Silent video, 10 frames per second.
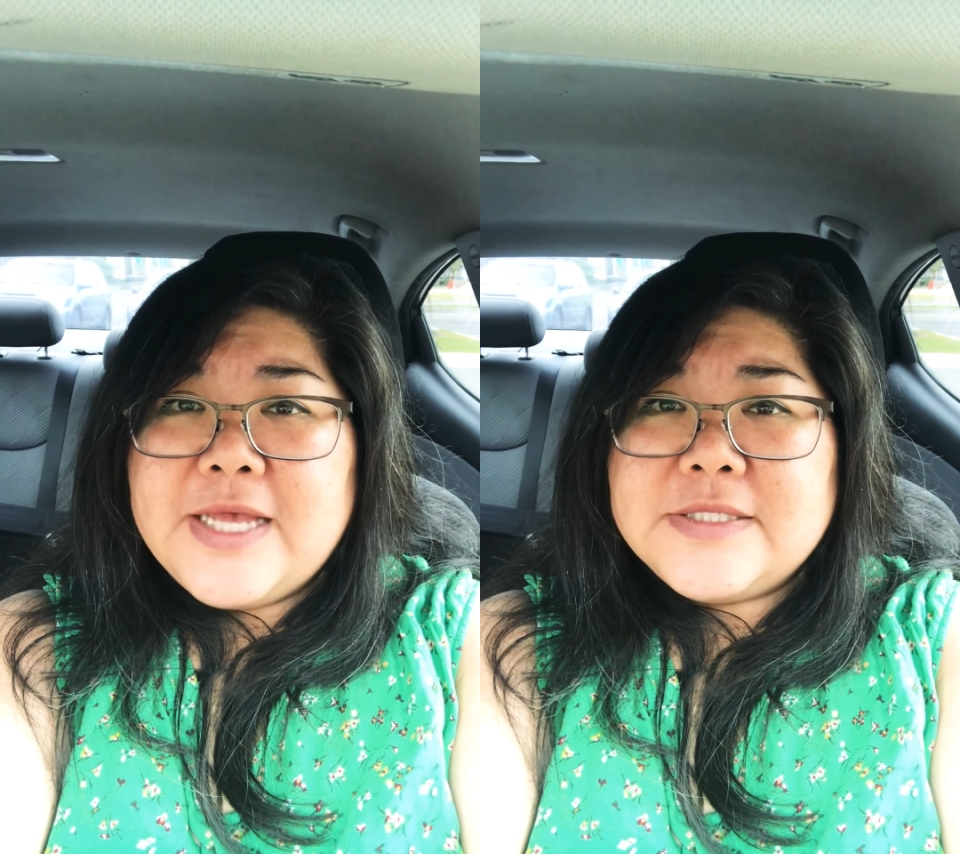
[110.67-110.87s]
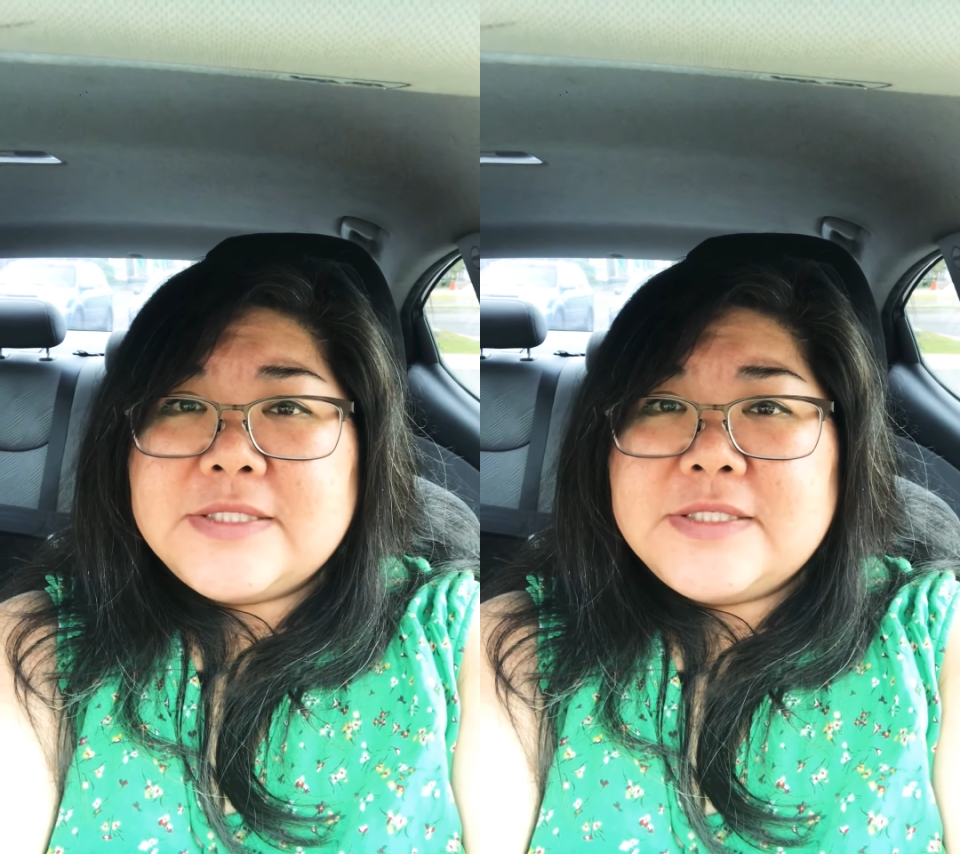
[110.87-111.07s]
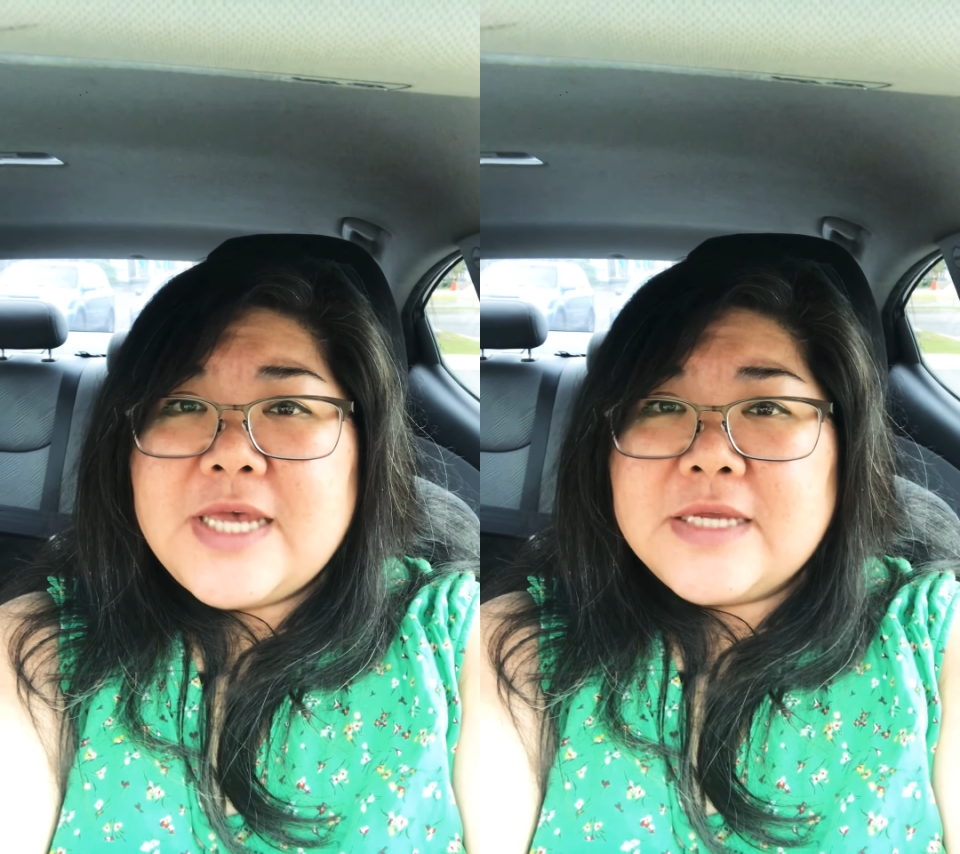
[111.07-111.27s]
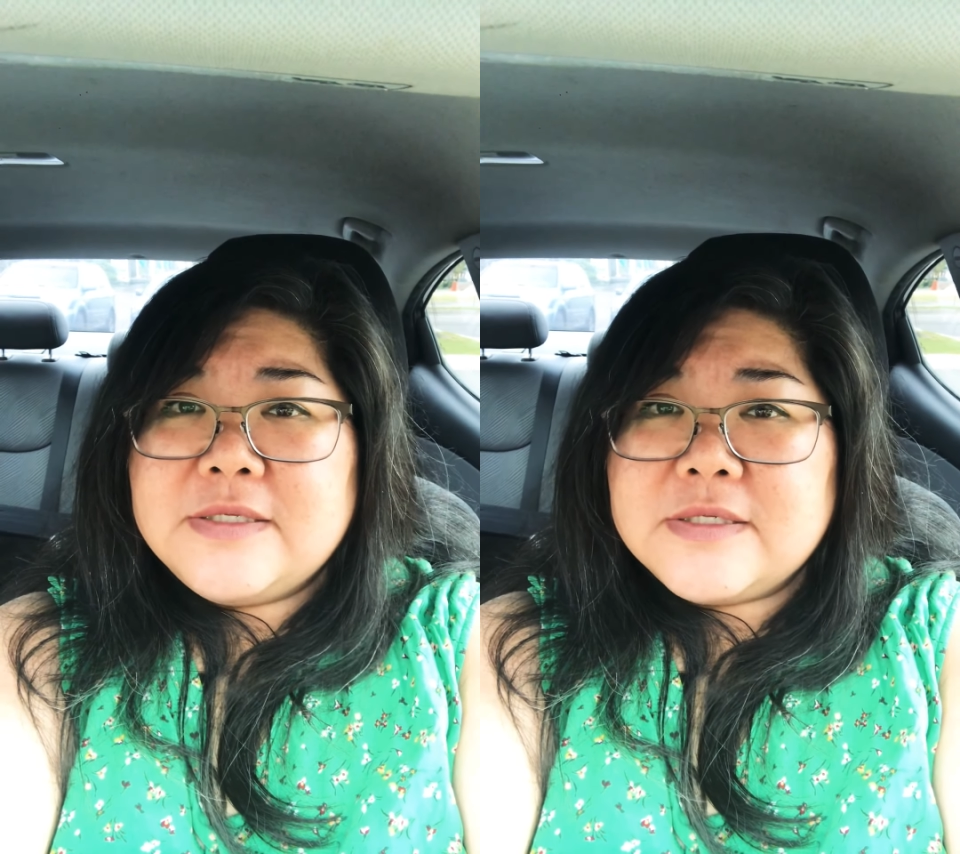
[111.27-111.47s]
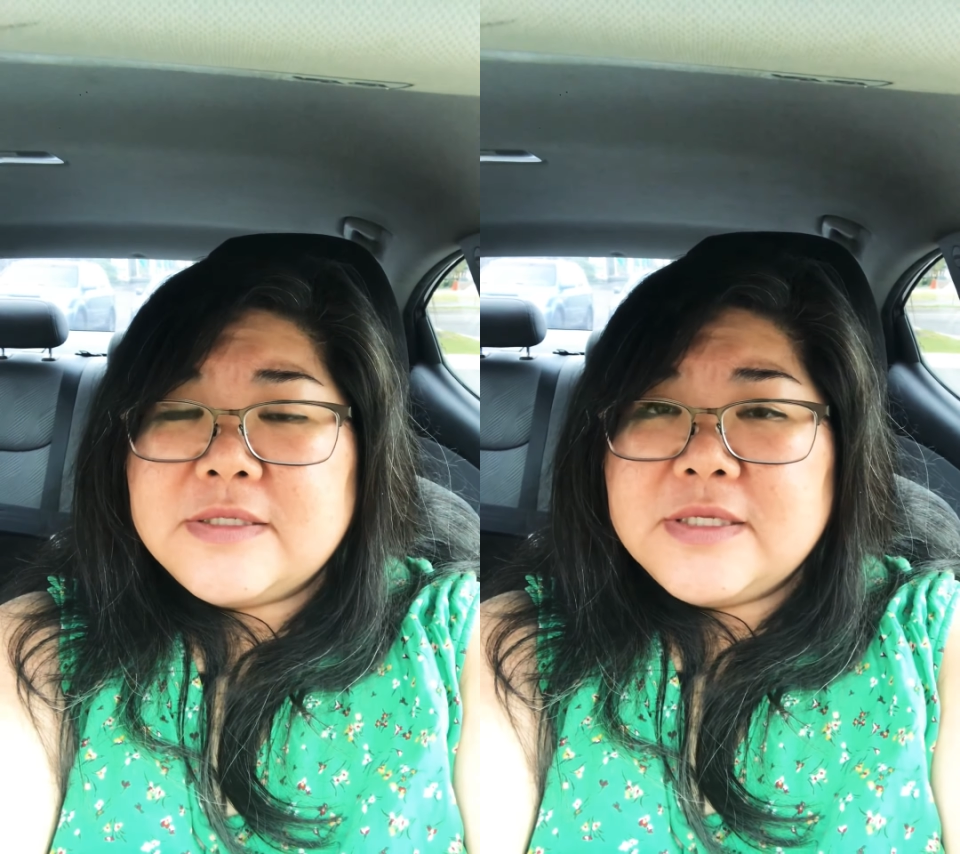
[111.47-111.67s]
as
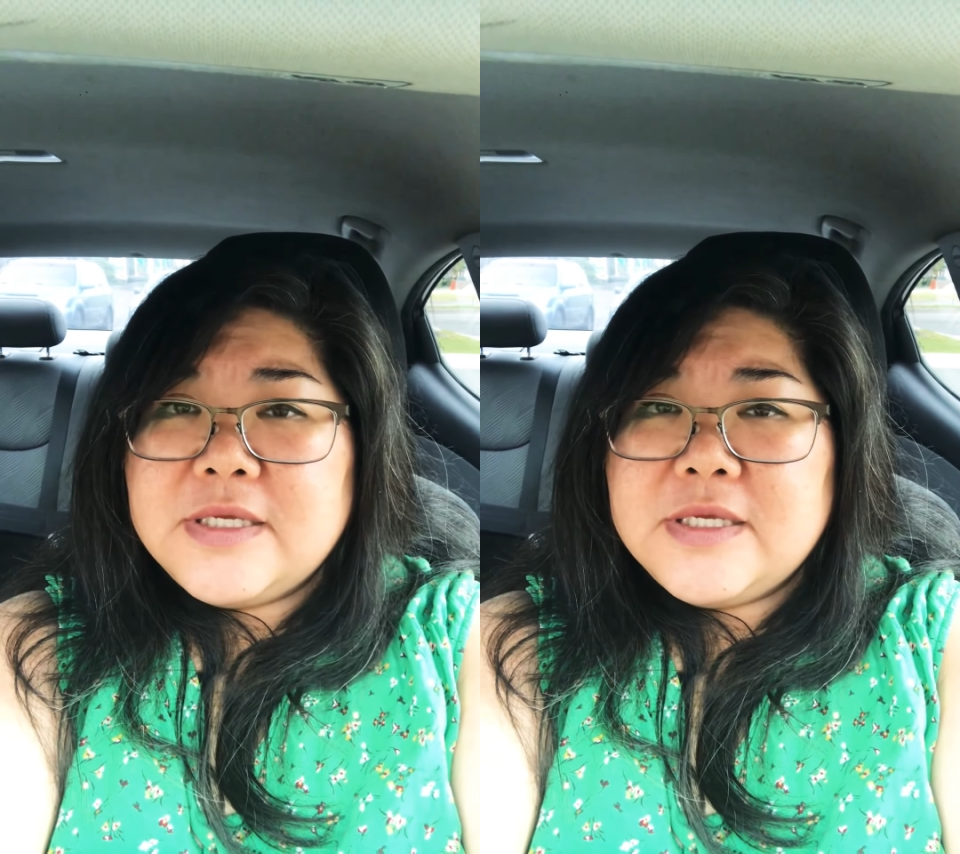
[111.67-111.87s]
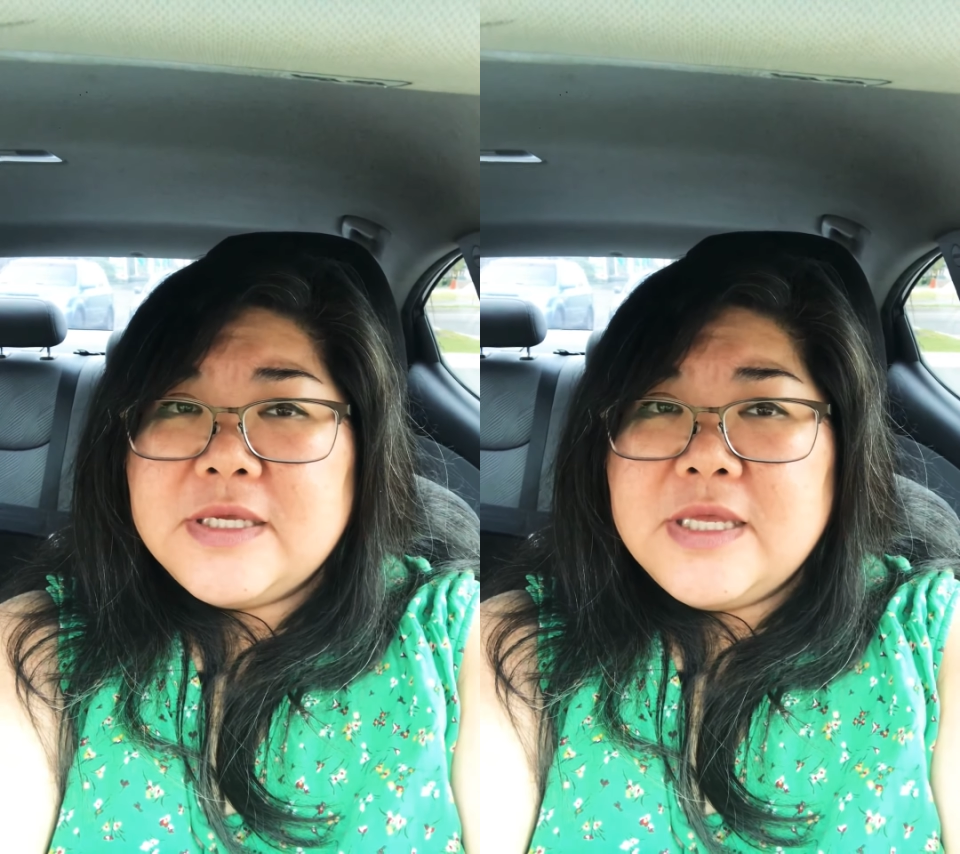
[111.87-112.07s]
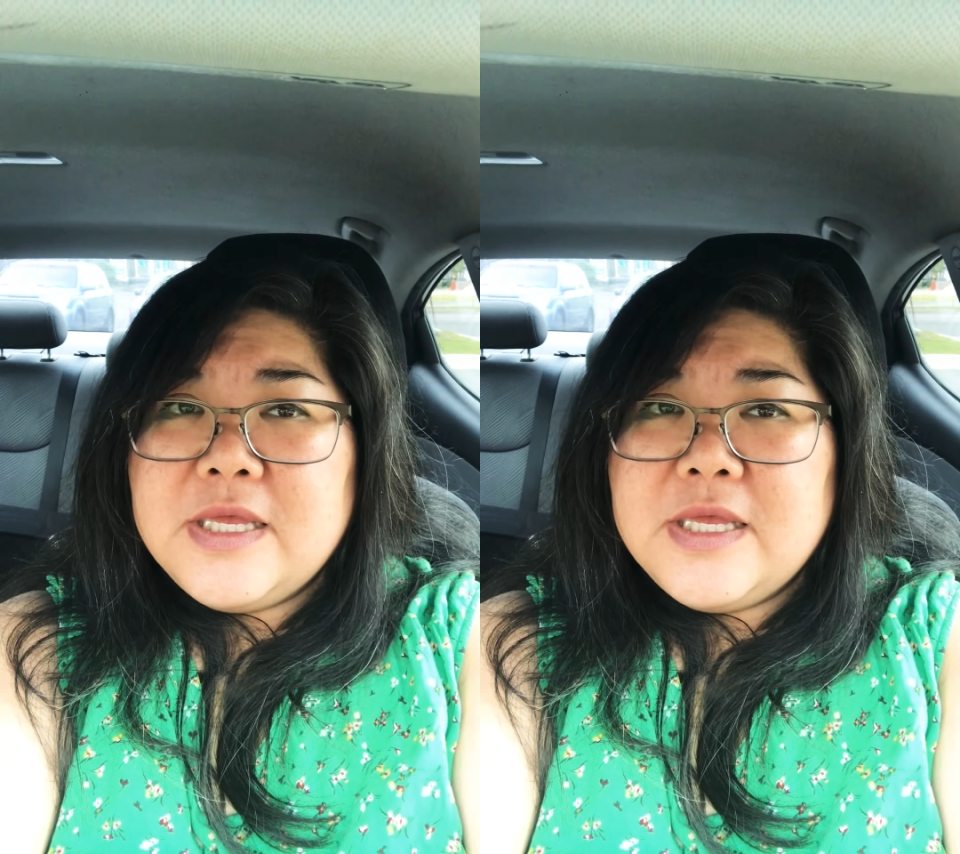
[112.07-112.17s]
technically